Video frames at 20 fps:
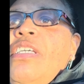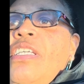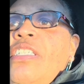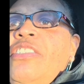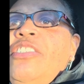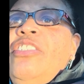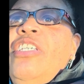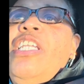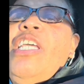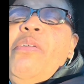
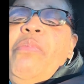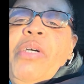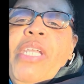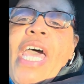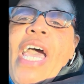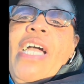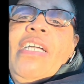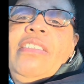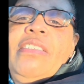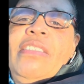So then when
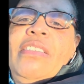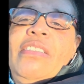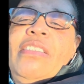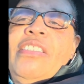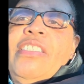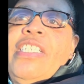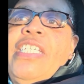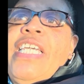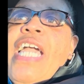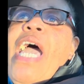I
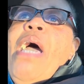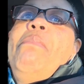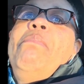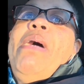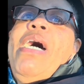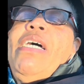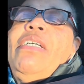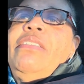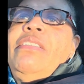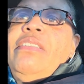got
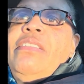my